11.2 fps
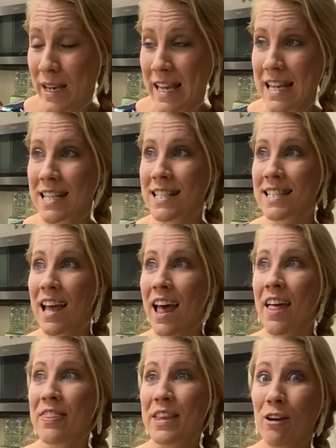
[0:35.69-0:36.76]
is
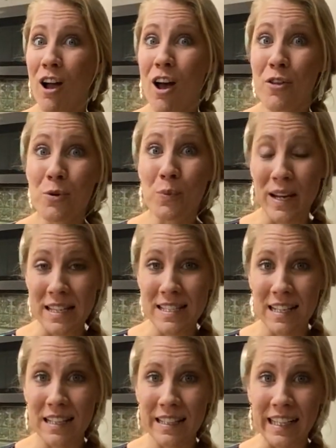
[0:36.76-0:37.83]
there are other ways to
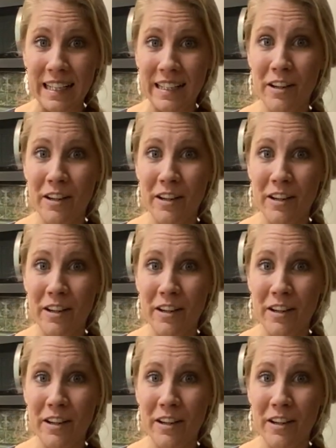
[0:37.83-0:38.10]
clean.